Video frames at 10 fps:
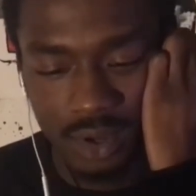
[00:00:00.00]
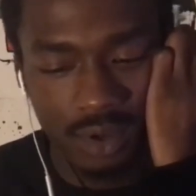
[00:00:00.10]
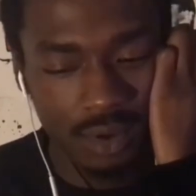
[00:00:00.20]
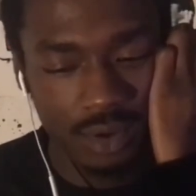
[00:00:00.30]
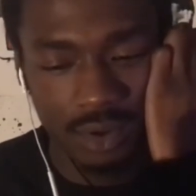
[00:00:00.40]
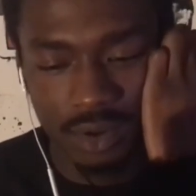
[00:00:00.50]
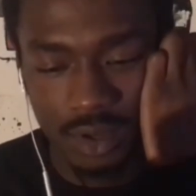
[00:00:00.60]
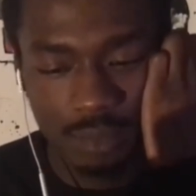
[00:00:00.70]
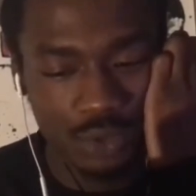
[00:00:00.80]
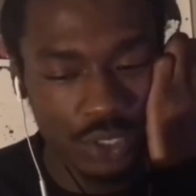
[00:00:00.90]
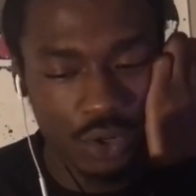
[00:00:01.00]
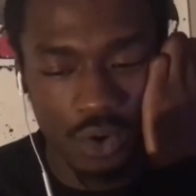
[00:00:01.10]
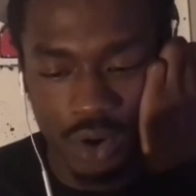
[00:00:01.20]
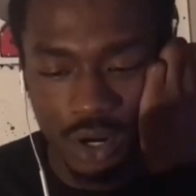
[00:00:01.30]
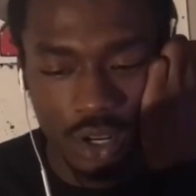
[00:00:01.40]
I'm on the road, I'm trying to
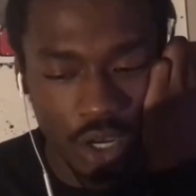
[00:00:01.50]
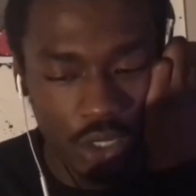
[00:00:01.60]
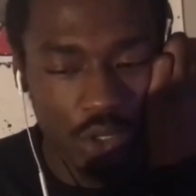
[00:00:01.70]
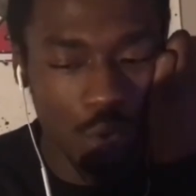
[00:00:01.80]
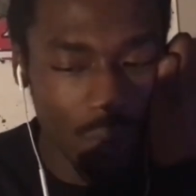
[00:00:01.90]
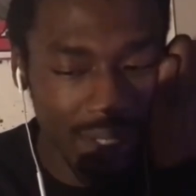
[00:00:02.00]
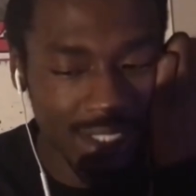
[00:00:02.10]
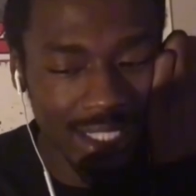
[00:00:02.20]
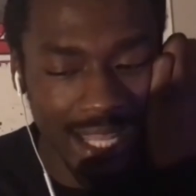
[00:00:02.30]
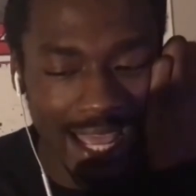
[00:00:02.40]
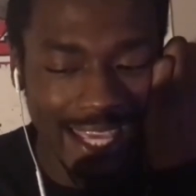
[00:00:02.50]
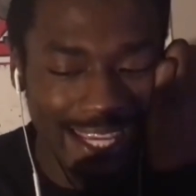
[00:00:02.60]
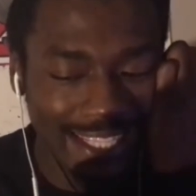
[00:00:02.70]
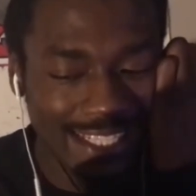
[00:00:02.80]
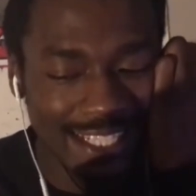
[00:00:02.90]
cardi down. Don't wait until I get
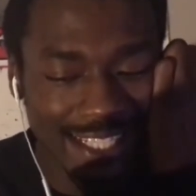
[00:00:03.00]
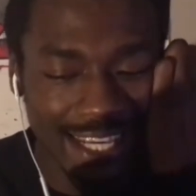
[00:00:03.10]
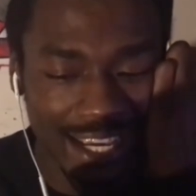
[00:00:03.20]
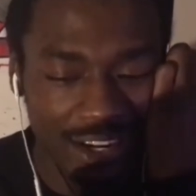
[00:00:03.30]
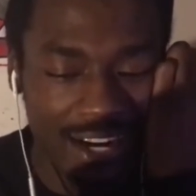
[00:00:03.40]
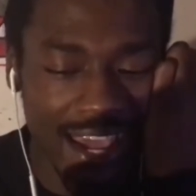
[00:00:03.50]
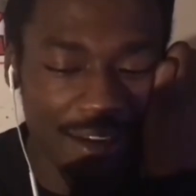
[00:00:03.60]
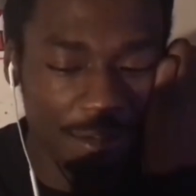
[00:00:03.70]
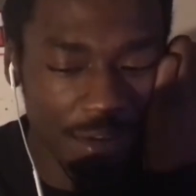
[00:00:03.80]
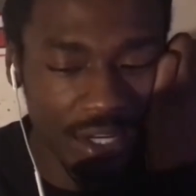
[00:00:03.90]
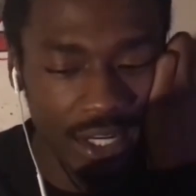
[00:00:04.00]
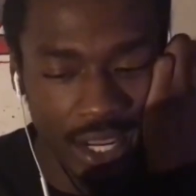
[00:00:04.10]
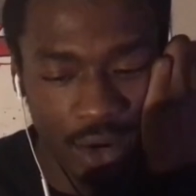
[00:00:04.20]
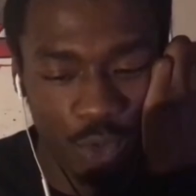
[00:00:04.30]
this shit together to act funny now.